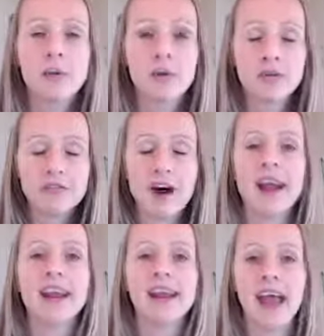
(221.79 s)

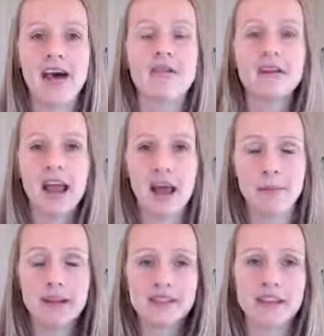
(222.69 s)
providing health and
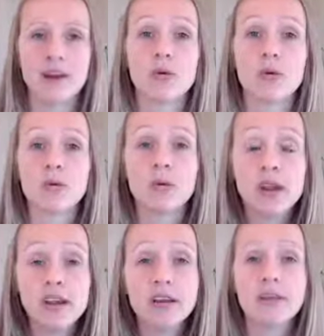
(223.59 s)
happiness in a
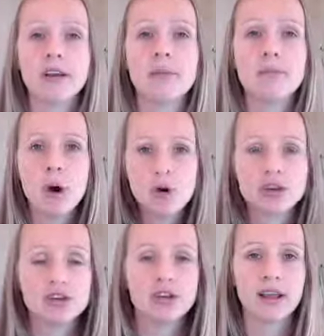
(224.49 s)
real
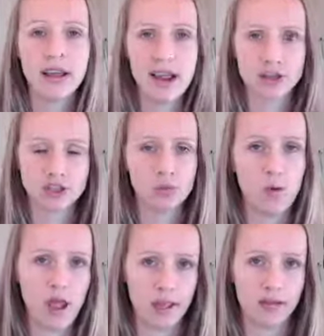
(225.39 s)
emotional connection
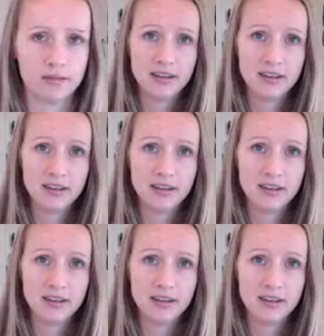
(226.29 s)
way.